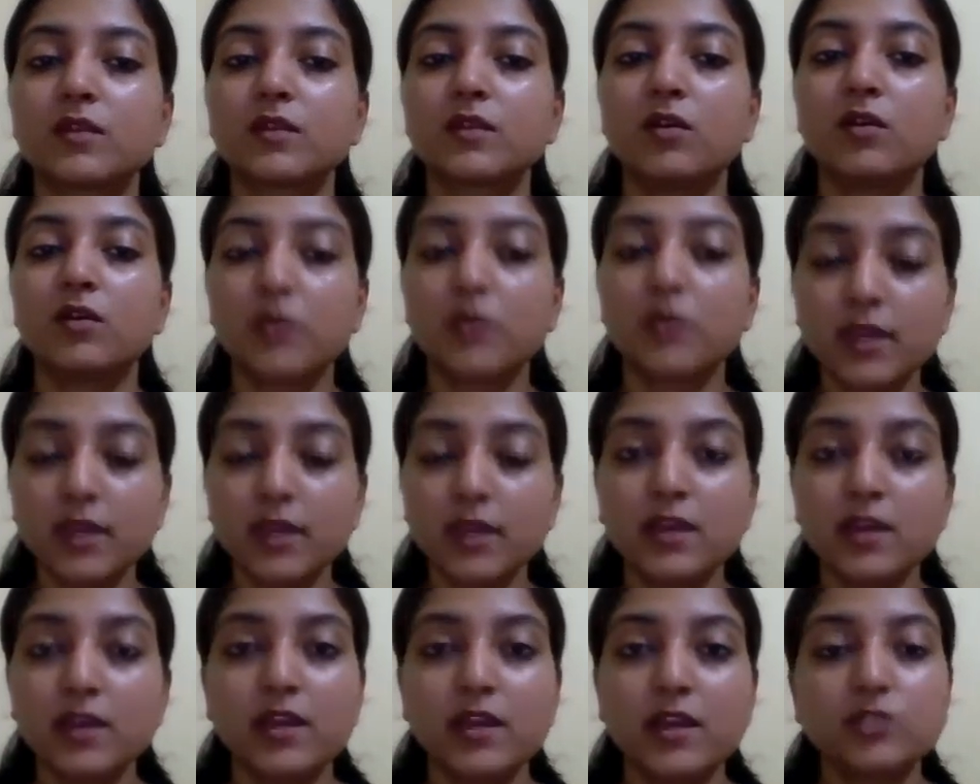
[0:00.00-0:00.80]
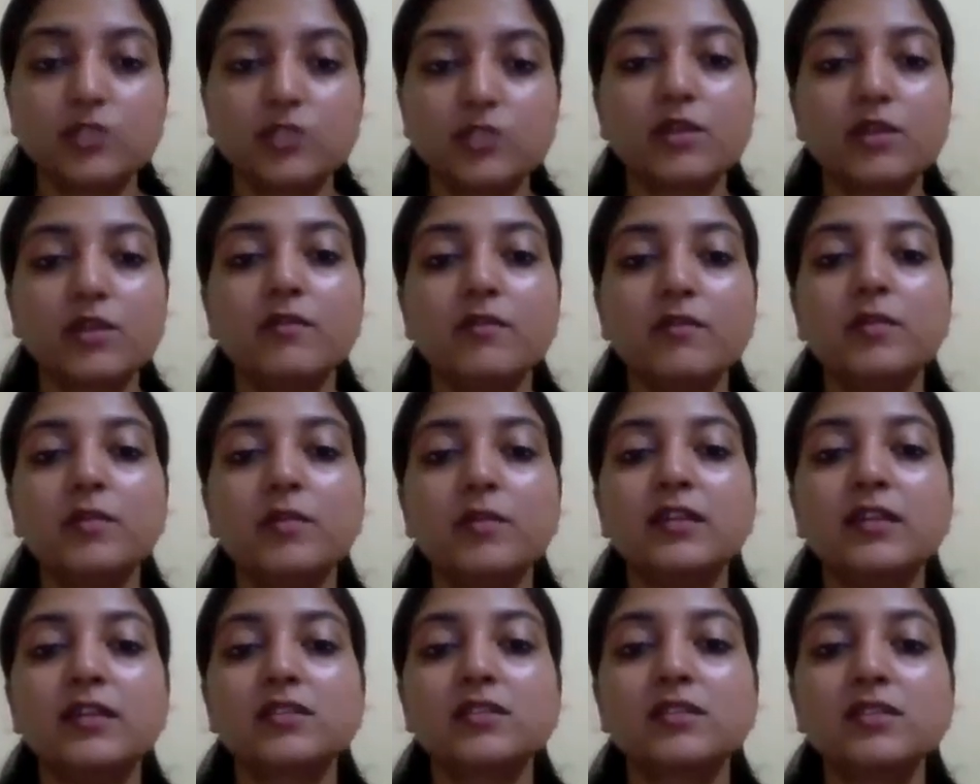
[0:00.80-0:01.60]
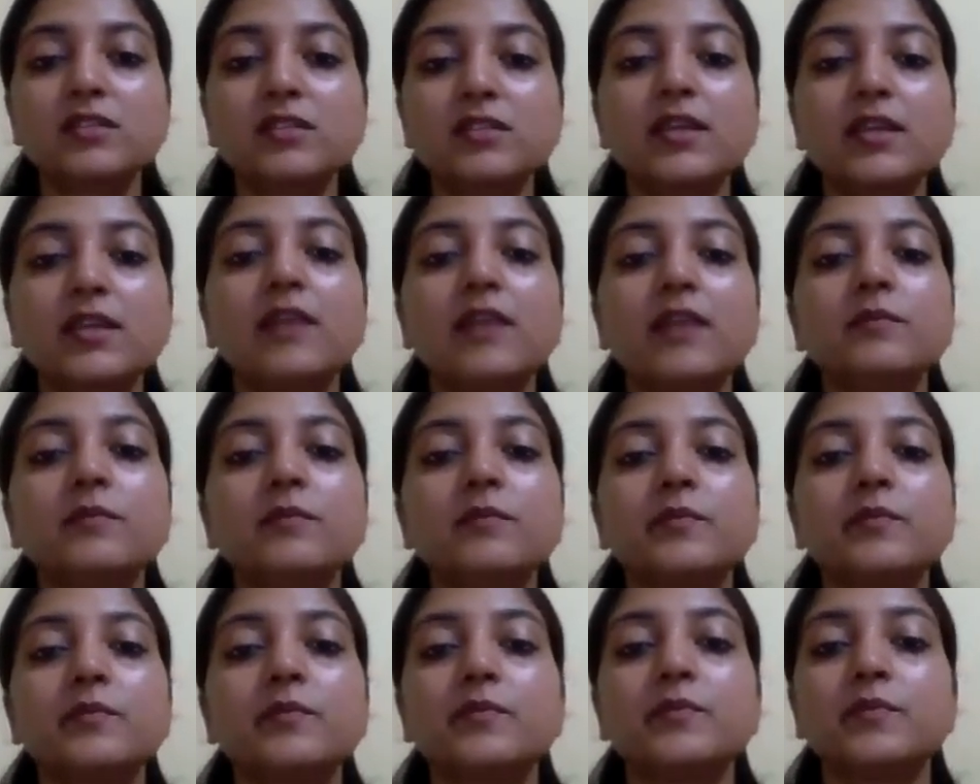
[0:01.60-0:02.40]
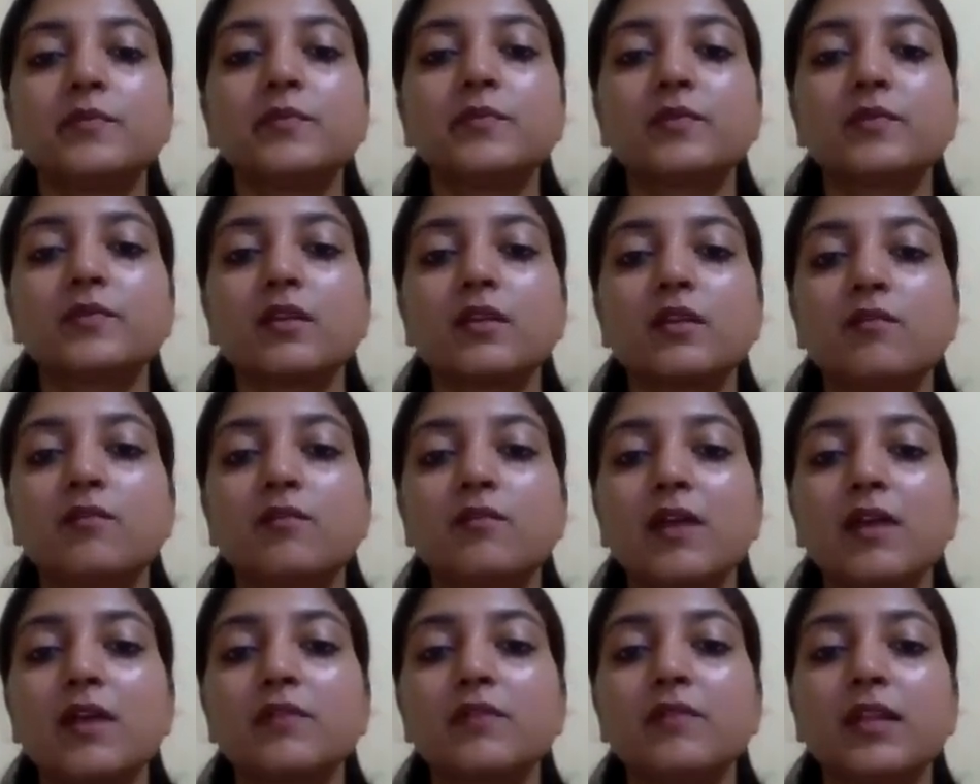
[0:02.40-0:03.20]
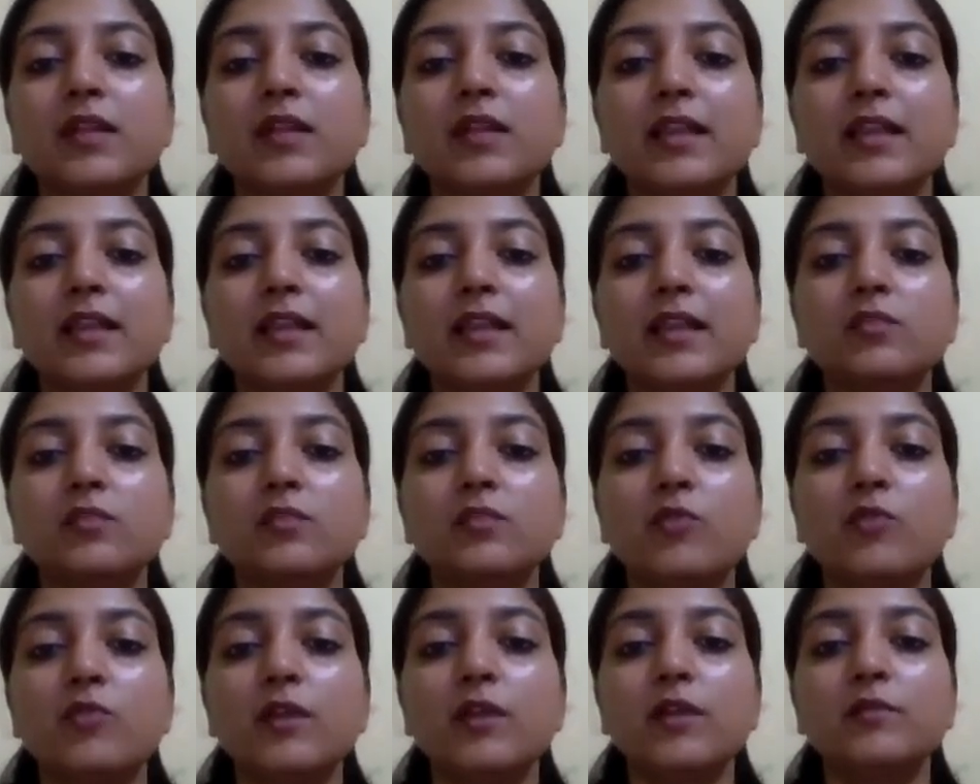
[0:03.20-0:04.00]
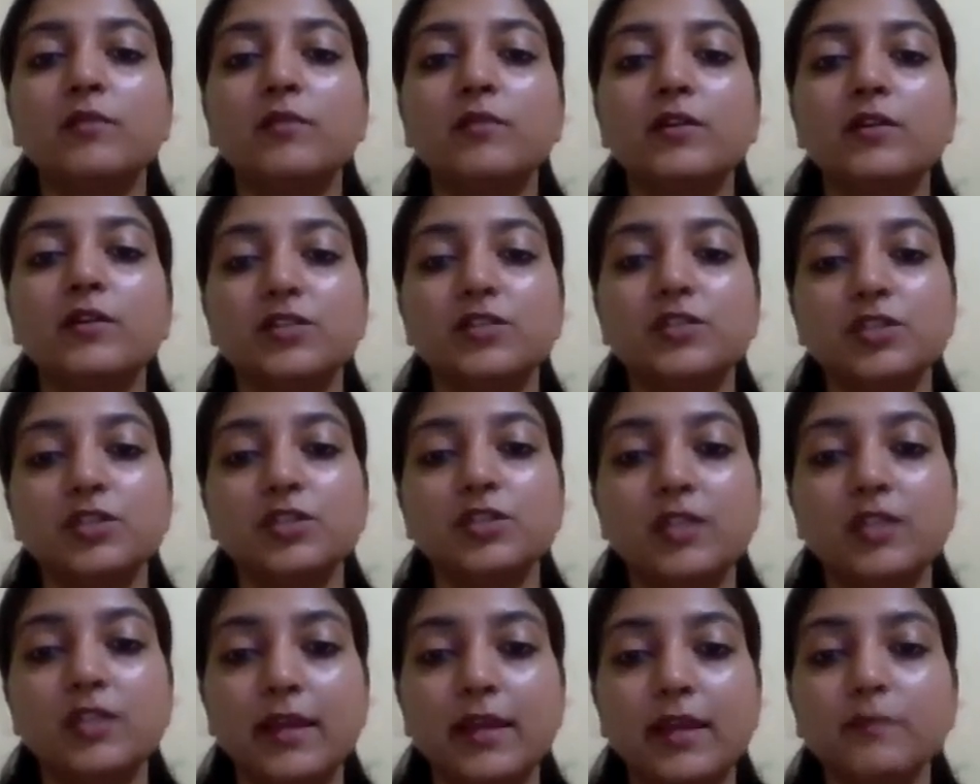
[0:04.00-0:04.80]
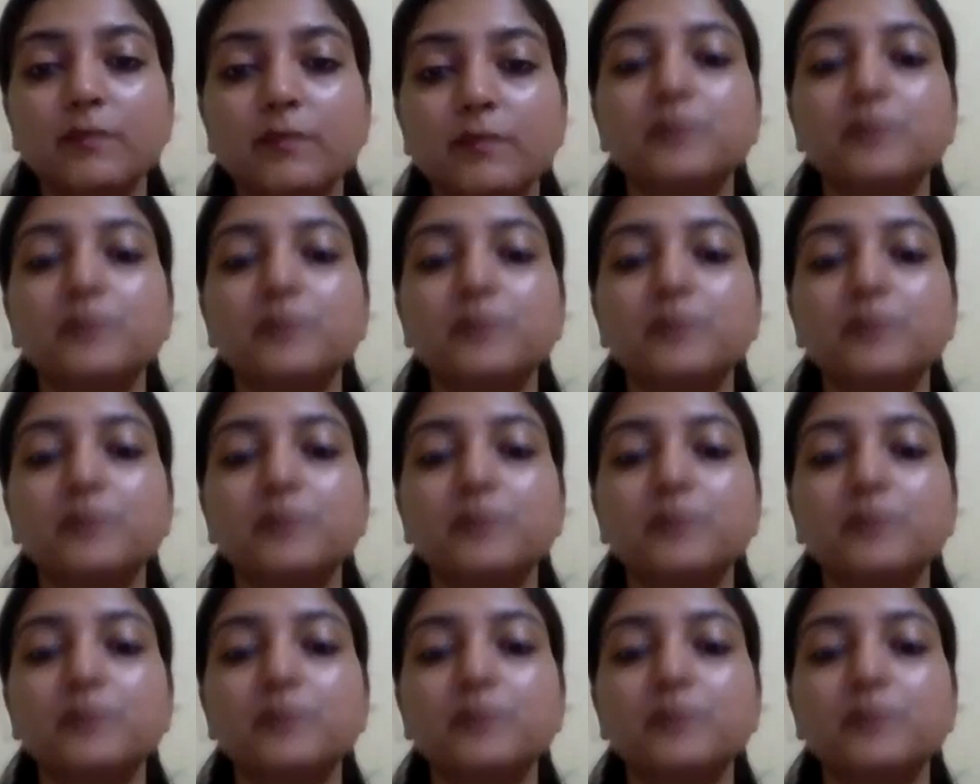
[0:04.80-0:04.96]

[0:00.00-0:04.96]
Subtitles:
Okay, so I will be discussing why we're telling here the point mutation thing.